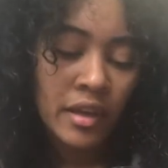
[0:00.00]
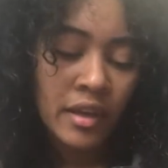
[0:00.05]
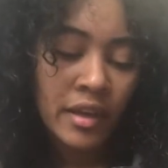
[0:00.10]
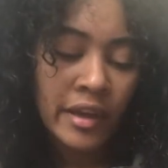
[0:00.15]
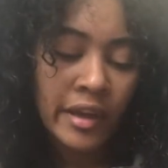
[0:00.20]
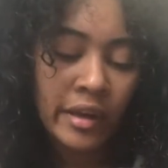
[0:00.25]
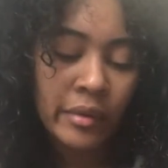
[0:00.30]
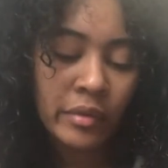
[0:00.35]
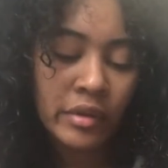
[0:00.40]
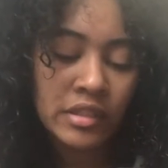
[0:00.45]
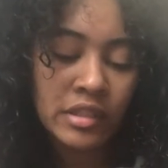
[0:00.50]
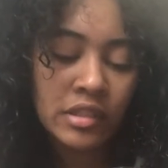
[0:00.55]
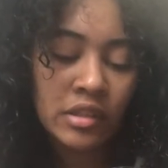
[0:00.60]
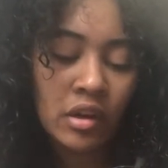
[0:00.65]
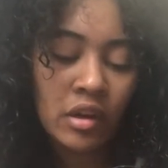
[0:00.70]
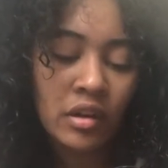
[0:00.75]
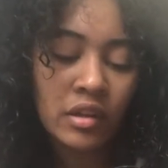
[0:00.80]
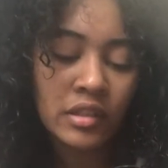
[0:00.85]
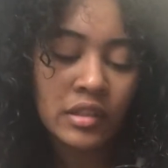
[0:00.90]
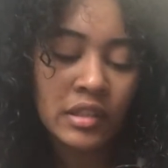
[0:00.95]
Anyways, it's
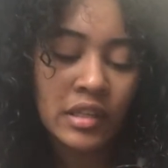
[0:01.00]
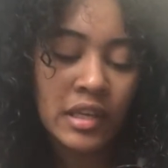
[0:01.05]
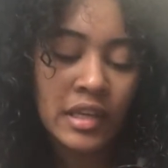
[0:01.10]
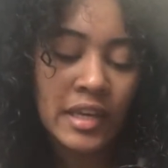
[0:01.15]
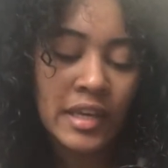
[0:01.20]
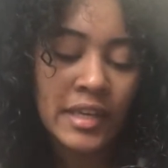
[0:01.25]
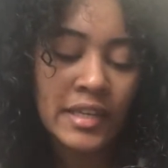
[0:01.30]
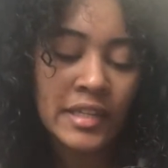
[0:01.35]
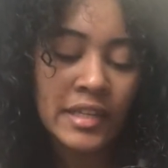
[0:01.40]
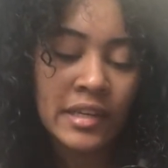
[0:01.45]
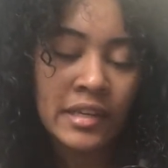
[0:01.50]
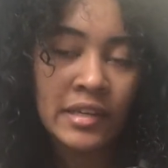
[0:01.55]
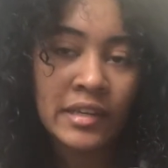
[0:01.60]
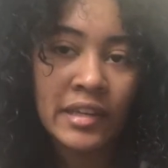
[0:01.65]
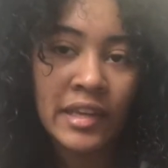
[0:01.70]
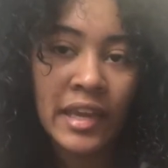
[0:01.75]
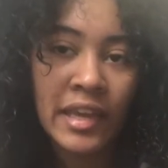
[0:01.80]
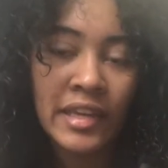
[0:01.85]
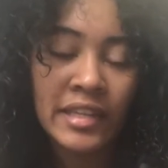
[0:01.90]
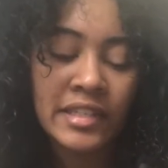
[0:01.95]
called Heeta,
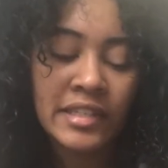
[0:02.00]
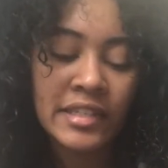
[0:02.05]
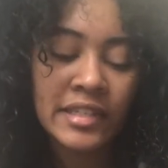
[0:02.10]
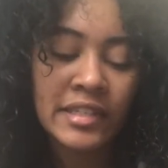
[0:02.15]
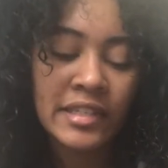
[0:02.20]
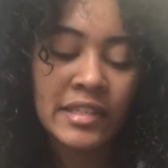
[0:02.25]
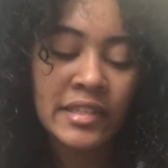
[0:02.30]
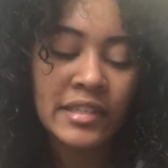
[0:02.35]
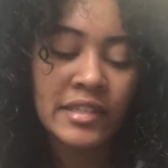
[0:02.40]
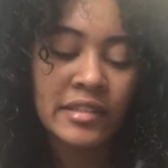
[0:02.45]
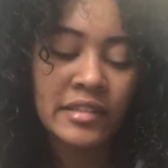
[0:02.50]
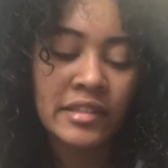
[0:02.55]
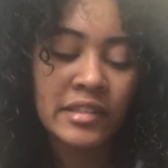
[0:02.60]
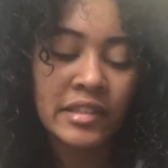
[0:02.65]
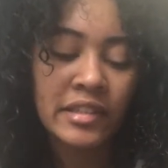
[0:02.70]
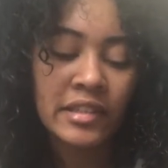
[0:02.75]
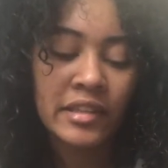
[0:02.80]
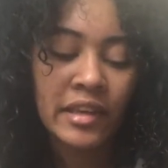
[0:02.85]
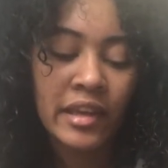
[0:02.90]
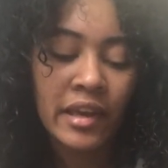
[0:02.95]

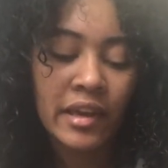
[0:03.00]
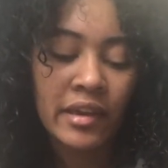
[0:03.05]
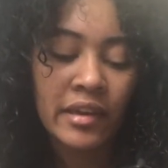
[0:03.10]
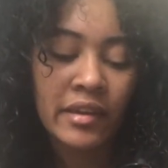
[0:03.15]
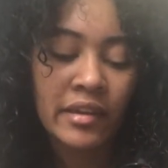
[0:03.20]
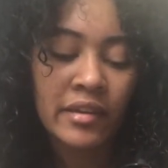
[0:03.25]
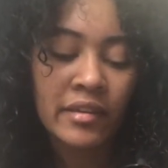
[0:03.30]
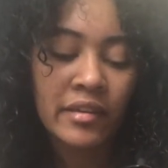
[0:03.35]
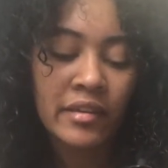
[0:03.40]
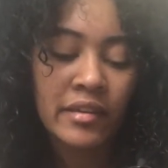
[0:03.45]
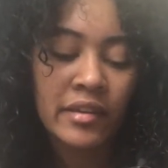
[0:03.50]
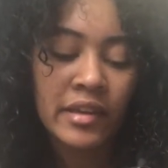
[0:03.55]
Heeta